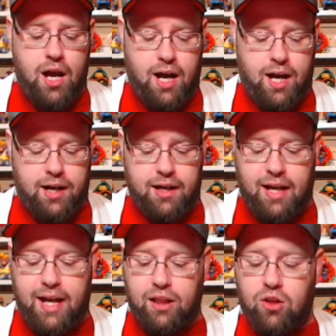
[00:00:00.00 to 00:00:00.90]

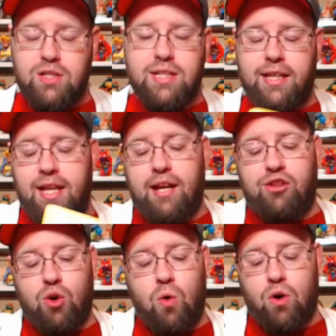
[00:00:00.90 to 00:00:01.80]
it looks like they
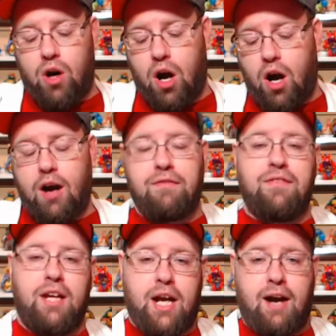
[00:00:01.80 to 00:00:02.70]
tore off
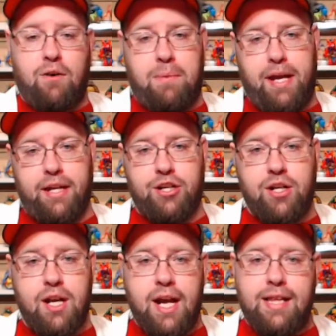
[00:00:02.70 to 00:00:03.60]
the cover page.